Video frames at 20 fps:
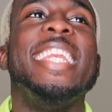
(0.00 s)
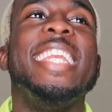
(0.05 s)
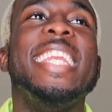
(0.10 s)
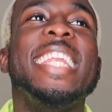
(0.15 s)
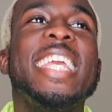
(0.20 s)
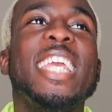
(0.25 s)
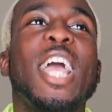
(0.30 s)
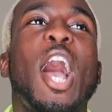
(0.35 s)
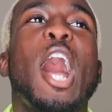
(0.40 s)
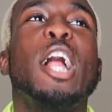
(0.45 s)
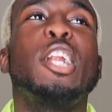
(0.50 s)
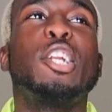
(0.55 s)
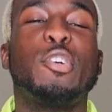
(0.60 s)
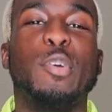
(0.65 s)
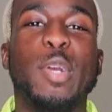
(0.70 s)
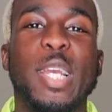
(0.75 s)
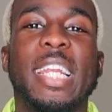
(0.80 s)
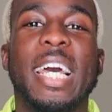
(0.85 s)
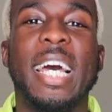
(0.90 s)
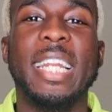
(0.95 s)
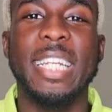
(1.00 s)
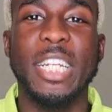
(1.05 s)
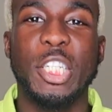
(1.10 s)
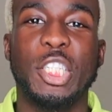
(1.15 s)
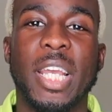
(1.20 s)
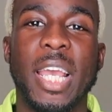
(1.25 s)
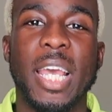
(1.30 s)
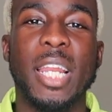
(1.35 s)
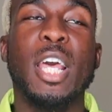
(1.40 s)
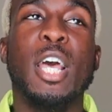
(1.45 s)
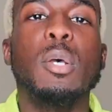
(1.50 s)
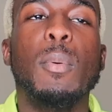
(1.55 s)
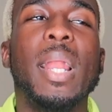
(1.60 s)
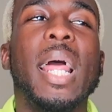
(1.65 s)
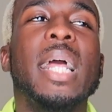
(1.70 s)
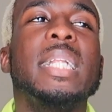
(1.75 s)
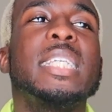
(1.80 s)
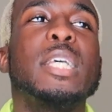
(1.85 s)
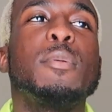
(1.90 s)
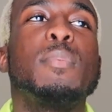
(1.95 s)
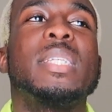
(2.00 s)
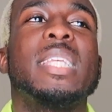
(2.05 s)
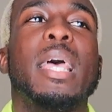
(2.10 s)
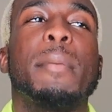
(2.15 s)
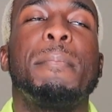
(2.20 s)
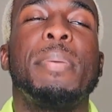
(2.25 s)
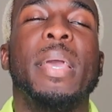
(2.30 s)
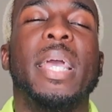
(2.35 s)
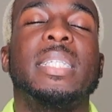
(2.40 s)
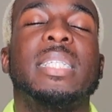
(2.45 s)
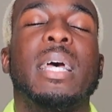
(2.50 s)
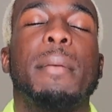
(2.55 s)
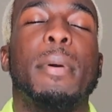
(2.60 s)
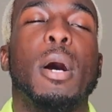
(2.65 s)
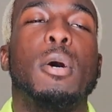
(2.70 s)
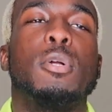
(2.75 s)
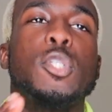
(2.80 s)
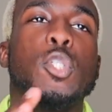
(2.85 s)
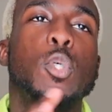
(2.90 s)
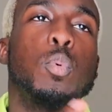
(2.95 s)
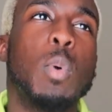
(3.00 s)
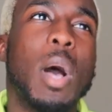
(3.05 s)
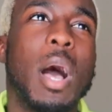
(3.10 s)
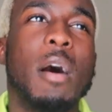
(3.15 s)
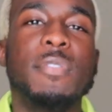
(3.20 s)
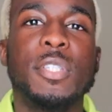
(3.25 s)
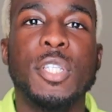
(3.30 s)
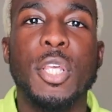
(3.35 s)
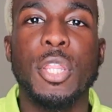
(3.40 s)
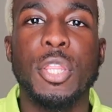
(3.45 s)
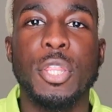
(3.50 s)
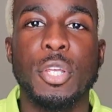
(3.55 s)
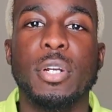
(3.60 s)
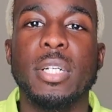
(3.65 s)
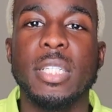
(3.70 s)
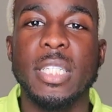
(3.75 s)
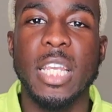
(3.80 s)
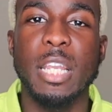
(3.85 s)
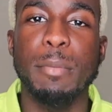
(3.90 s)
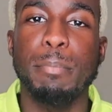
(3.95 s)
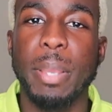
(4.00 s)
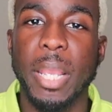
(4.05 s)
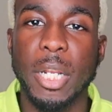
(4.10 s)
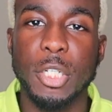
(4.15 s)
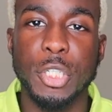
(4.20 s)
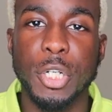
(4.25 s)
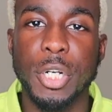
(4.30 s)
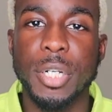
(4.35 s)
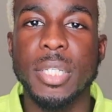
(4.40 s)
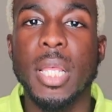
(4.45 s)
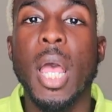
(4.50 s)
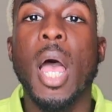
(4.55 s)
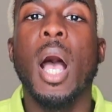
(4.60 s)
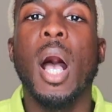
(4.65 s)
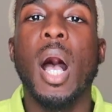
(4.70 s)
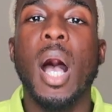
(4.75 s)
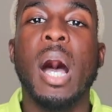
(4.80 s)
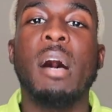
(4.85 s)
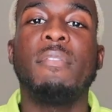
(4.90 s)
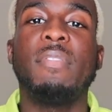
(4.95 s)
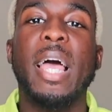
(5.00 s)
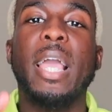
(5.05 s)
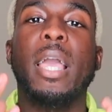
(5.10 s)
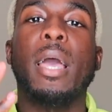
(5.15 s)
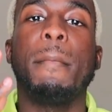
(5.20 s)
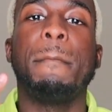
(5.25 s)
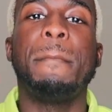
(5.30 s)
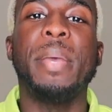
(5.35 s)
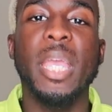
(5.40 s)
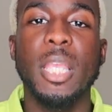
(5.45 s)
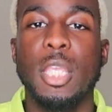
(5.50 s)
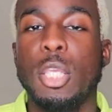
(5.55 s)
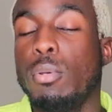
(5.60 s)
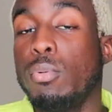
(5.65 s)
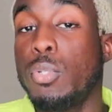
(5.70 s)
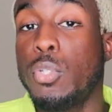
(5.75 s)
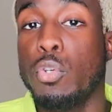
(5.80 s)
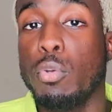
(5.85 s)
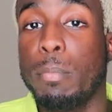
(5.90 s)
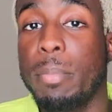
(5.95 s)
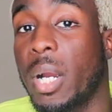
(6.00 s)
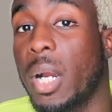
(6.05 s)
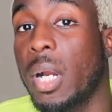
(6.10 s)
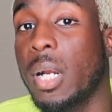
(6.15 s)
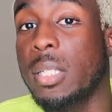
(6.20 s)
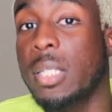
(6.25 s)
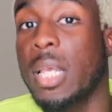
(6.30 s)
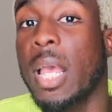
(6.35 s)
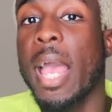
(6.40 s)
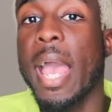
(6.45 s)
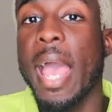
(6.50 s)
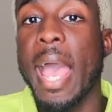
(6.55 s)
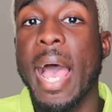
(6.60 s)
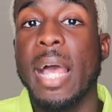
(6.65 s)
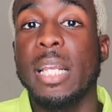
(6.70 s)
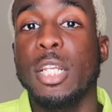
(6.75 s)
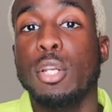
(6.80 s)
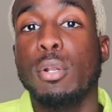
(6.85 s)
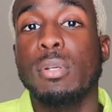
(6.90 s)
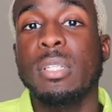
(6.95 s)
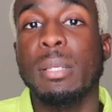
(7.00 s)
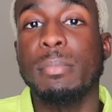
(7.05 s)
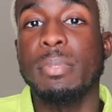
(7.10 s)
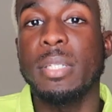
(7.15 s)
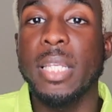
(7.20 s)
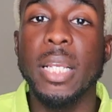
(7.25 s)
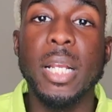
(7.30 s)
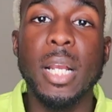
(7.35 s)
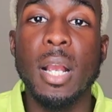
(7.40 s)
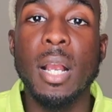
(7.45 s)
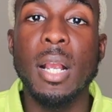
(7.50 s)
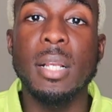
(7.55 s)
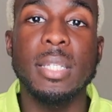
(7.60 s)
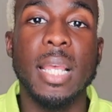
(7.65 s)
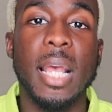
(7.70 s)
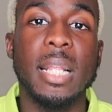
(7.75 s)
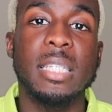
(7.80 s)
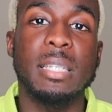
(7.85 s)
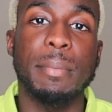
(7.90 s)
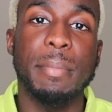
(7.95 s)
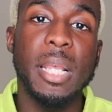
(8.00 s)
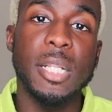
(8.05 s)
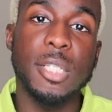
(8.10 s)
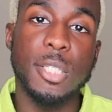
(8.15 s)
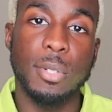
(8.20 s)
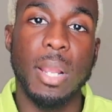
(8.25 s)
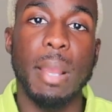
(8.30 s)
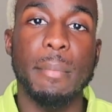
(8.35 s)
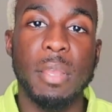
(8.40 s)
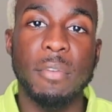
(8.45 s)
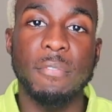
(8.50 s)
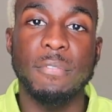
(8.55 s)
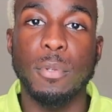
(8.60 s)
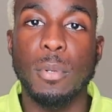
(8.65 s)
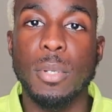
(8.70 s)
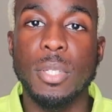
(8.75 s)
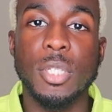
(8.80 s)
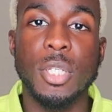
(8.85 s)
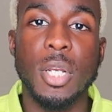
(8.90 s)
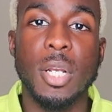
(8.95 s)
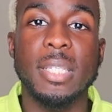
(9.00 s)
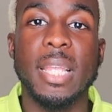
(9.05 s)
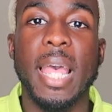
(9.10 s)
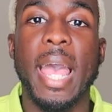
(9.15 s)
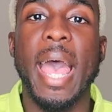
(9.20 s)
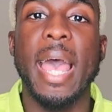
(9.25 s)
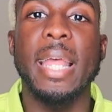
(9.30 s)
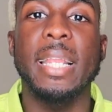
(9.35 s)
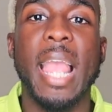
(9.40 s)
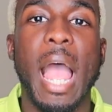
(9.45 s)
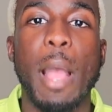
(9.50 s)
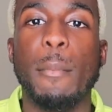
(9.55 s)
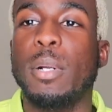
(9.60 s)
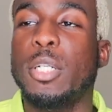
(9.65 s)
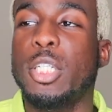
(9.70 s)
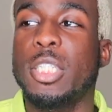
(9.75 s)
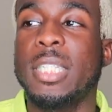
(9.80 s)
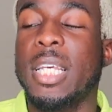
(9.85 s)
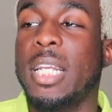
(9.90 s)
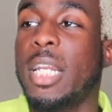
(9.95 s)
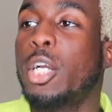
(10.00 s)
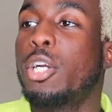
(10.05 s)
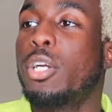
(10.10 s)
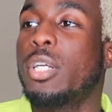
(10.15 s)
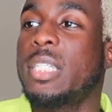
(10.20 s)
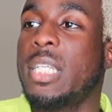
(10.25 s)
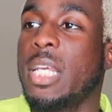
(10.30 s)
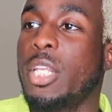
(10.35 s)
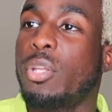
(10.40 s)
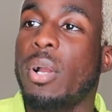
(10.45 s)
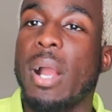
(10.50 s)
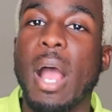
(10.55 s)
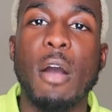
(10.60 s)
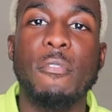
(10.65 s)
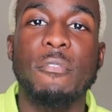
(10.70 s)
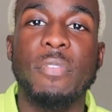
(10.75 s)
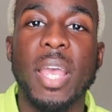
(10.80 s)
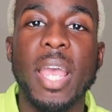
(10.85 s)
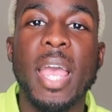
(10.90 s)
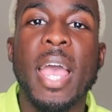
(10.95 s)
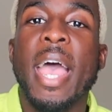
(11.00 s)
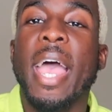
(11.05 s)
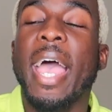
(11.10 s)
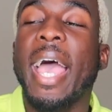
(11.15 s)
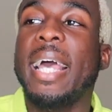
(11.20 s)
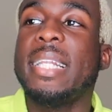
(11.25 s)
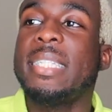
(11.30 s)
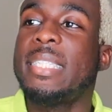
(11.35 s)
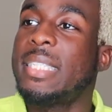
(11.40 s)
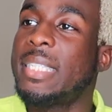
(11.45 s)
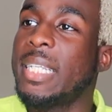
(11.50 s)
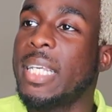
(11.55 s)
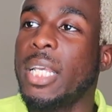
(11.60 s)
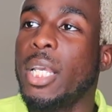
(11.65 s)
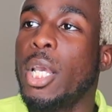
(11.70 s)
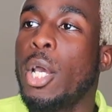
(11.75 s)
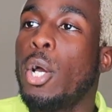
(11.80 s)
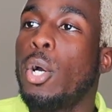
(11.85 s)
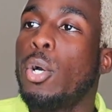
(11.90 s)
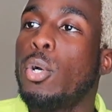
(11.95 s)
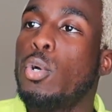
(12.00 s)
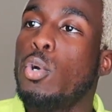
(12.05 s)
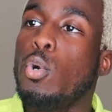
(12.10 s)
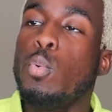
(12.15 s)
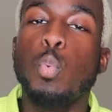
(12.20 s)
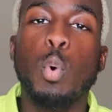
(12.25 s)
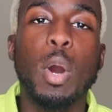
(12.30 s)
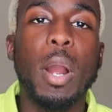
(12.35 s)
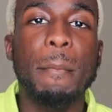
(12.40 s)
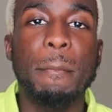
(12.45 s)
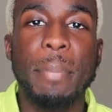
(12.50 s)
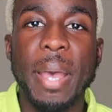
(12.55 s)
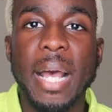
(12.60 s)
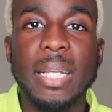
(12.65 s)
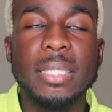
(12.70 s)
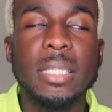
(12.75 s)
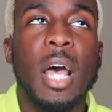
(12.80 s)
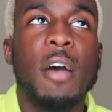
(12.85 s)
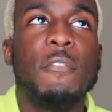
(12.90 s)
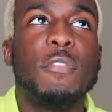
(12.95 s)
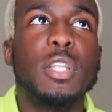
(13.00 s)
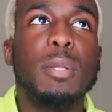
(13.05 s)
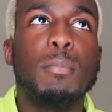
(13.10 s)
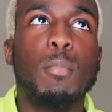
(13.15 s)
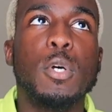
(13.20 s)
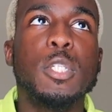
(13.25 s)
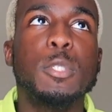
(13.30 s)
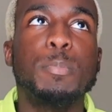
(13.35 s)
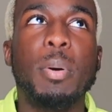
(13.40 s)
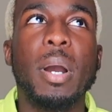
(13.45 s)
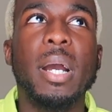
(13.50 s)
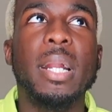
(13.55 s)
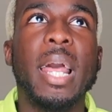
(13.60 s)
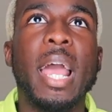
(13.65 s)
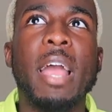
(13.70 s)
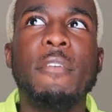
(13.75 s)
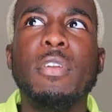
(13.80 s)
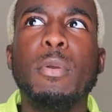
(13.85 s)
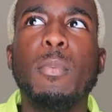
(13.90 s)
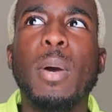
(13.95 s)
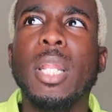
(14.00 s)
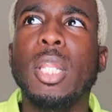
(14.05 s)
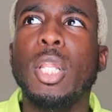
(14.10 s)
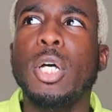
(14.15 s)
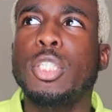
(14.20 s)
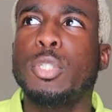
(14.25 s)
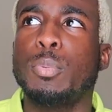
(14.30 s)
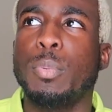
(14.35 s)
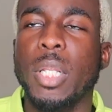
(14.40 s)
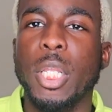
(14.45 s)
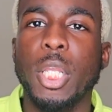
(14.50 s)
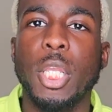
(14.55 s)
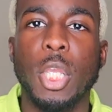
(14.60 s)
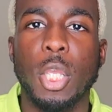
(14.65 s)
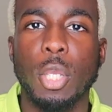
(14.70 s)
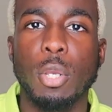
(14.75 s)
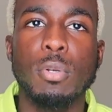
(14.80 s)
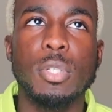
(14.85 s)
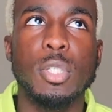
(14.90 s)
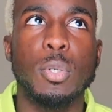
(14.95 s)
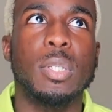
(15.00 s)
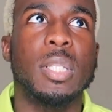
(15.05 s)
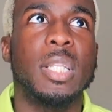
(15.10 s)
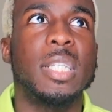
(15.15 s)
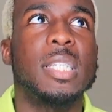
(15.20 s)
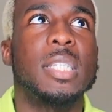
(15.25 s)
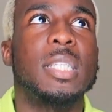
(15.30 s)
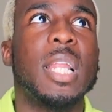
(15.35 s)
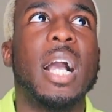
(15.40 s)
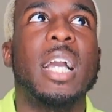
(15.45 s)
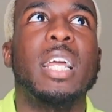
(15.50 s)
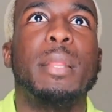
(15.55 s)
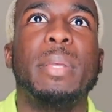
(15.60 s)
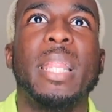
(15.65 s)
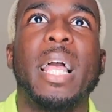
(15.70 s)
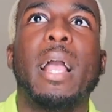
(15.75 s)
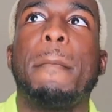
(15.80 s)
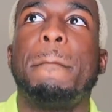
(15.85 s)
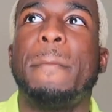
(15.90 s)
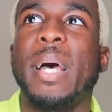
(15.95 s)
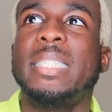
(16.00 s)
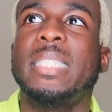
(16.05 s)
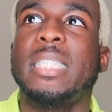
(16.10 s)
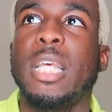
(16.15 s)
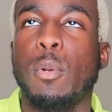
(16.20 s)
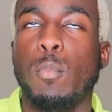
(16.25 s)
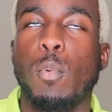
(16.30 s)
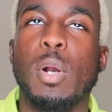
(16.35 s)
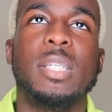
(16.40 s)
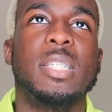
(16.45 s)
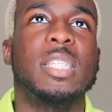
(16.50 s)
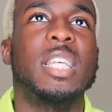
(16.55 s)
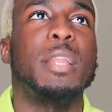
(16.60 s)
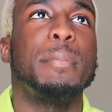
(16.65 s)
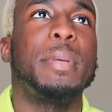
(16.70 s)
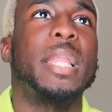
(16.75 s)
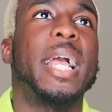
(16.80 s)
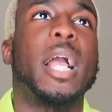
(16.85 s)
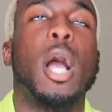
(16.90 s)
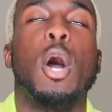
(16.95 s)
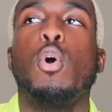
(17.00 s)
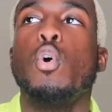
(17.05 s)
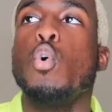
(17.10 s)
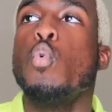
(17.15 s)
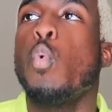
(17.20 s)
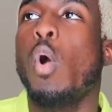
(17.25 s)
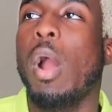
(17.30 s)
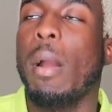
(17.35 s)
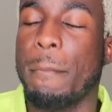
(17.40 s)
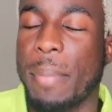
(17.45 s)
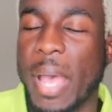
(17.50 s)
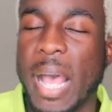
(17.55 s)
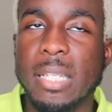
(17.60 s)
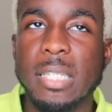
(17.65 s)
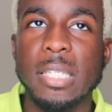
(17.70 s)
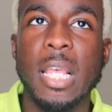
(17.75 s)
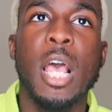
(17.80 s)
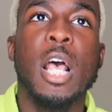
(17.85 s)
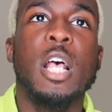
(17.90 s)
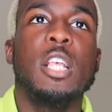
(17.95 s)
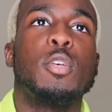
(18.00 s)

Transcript: Neon Green Edition. So what I did was I picked about 12 to 13 pictures of like big YouTubers and, you know, some singers and some Instagram influencers, and yeah, we're just gonna critique their outfit and see who wore it best. For the most part, everyone looked really cute, so this is not gonna be like a best and worst. It's gonna be like a who wore it best.